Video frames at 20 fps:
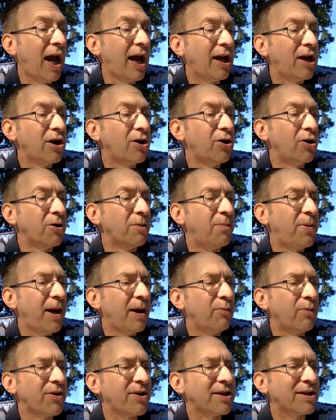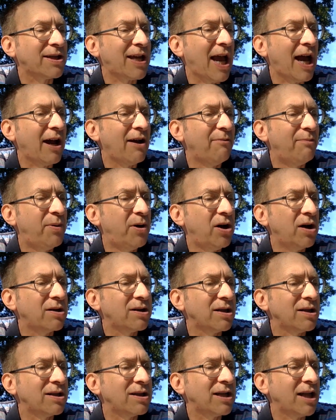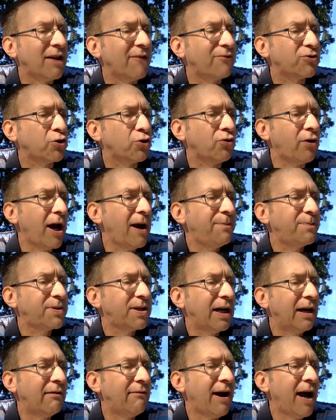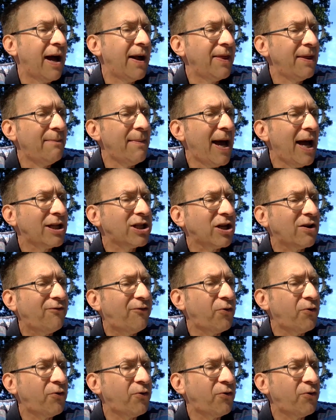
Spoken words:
I could go to bed with a stack of books instead of traipsing around the magic